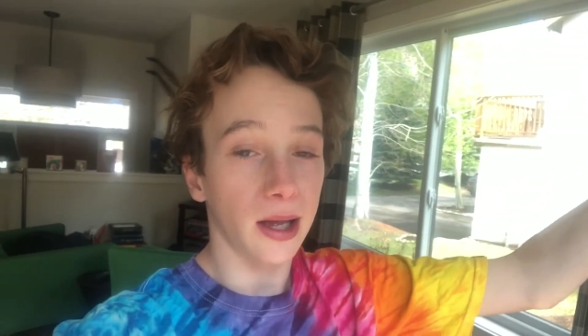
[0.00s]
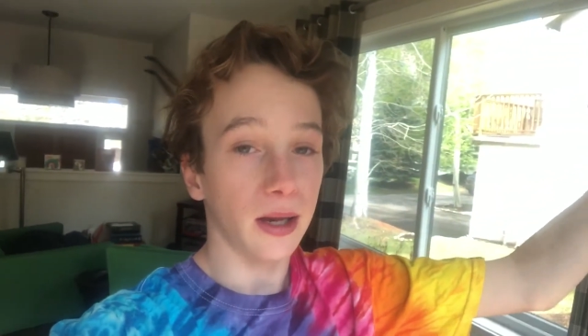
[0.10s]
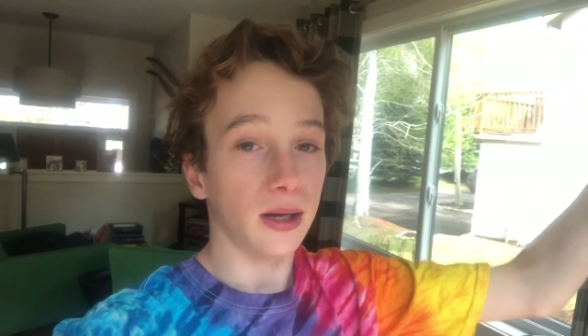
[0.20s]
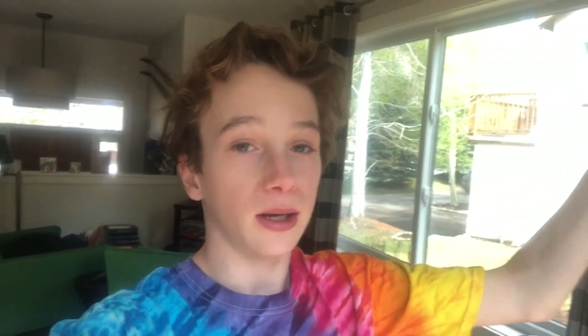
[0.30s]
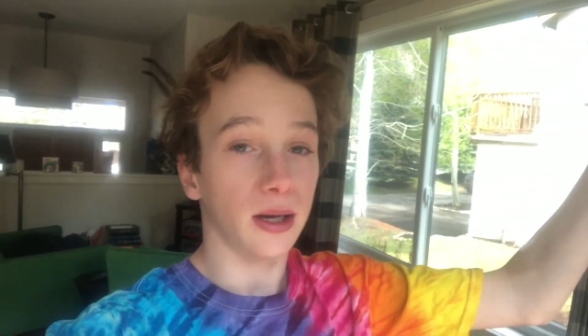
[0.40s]

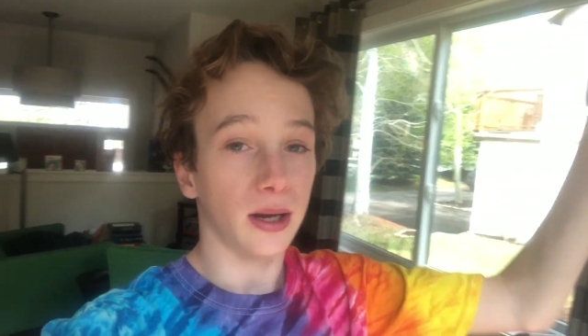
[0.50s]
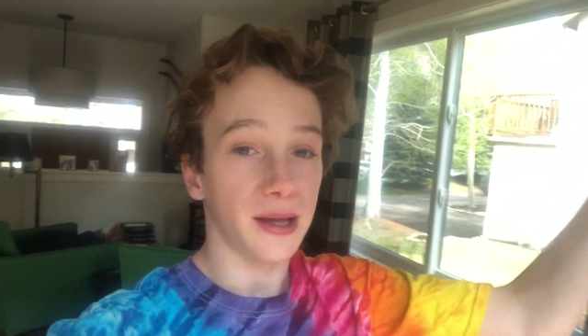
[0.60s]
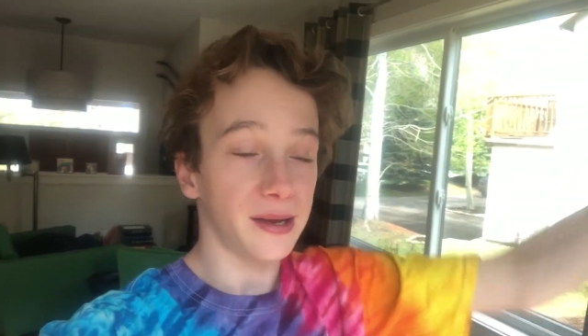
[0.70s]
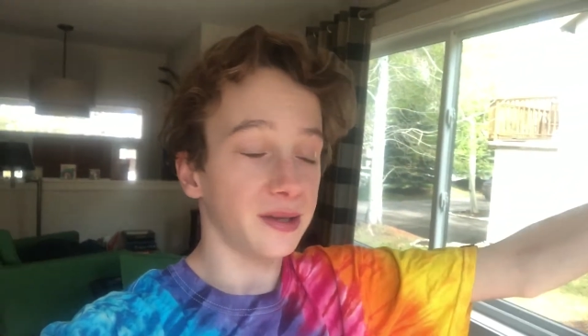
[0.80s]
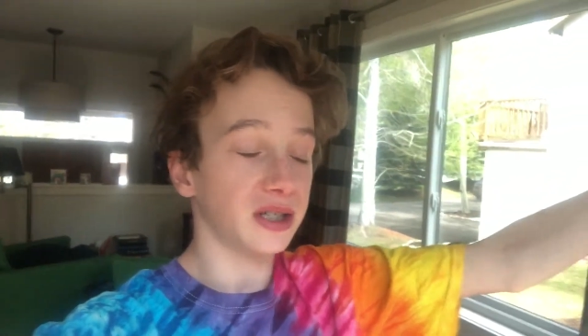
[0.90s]
in
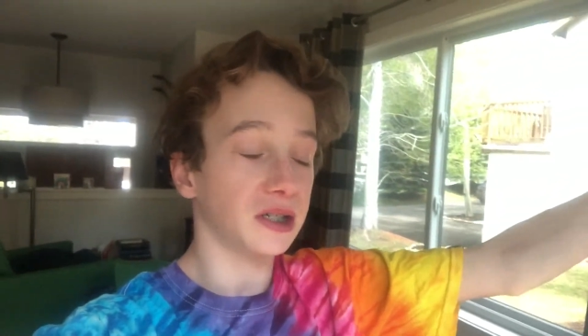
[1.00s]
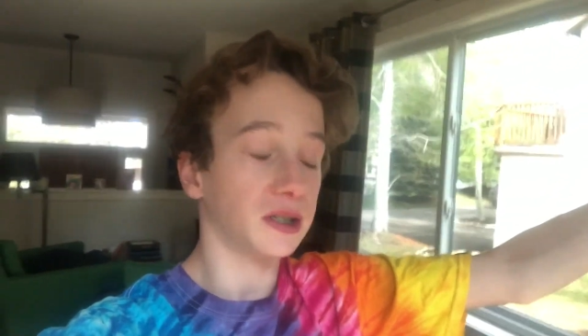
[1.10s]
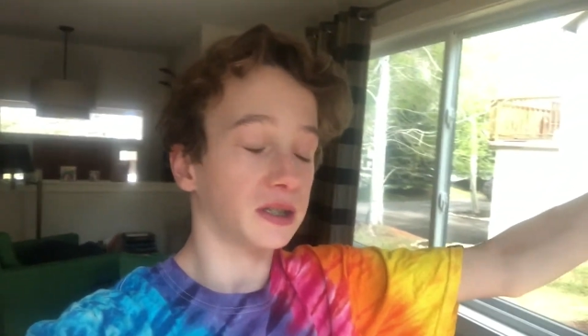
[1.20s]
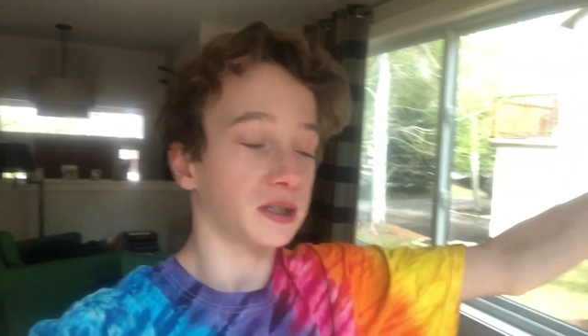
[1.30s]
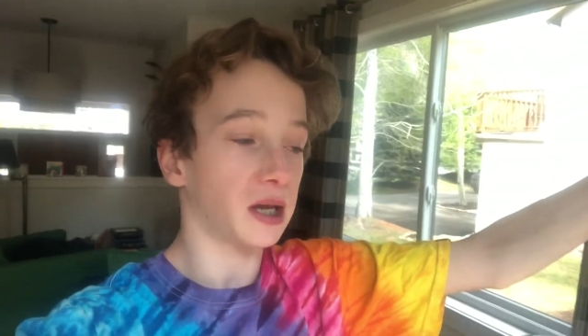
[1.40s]

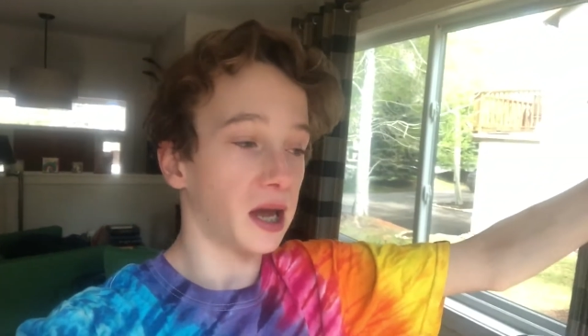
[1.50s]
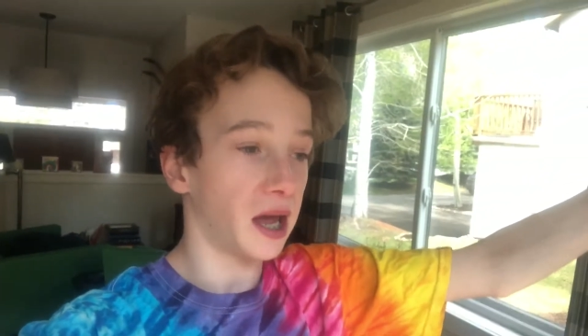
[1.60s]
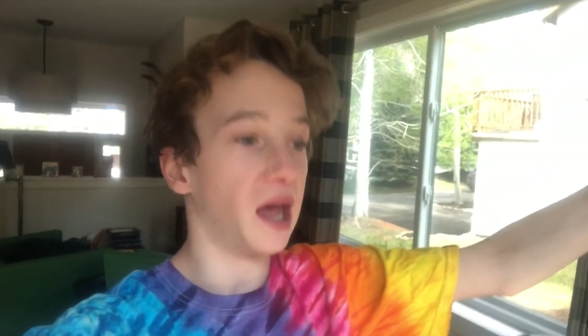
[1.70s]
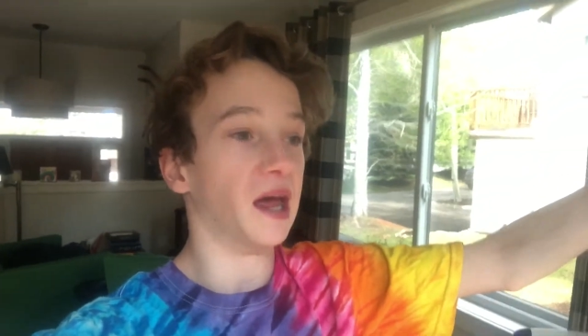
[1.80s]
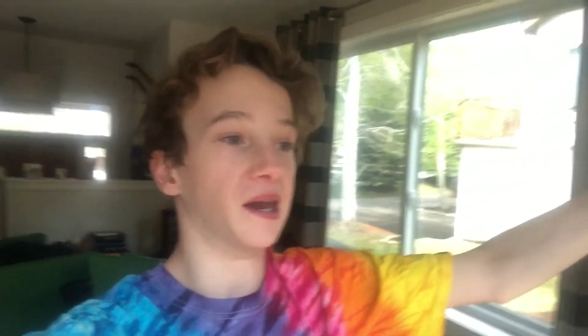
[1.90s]
ages
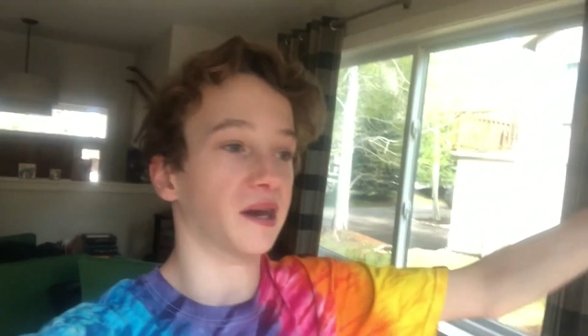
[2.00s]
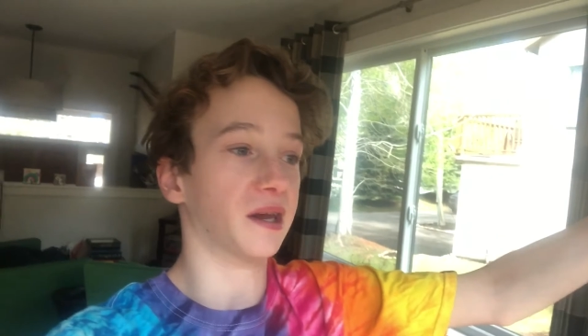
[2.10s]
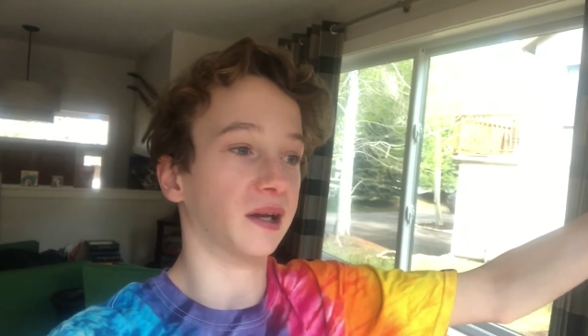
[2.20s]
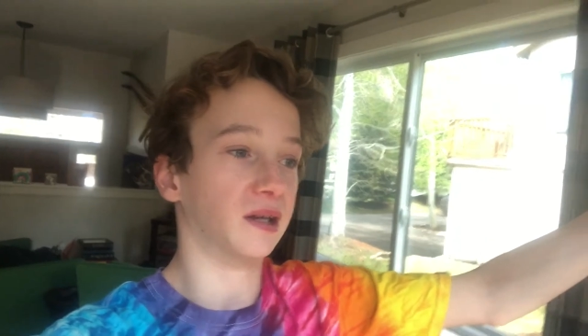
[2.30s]
and